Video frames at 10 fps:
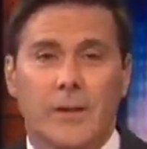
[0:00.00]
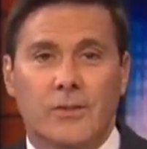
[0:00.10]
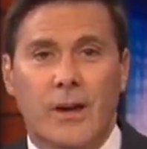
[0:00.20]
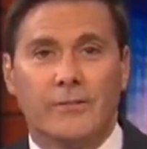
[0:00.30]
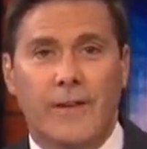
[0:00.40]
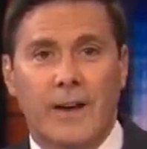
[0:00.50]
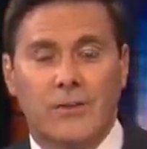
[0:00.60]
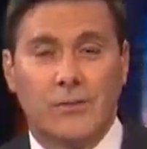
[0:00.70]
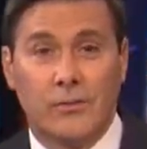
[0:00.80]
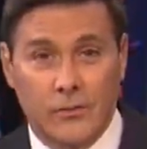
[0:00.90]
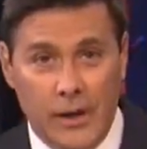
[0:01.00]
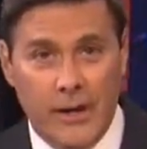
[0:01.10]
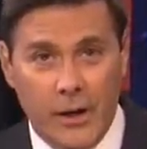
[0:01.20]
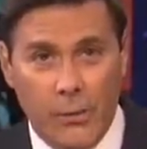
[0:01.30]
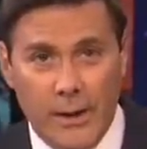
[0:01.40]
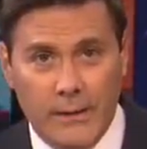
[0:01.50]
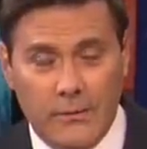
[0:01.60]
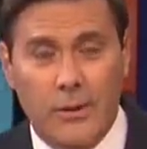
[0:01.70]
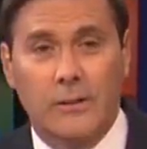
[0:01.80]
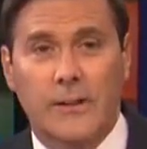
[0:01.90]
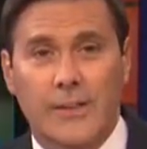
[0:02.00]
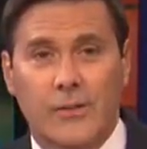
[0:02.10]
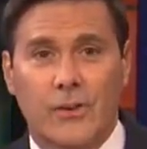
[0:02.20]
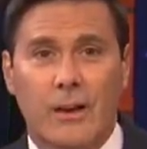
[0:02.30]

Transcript: John Fox, John Elway talked late this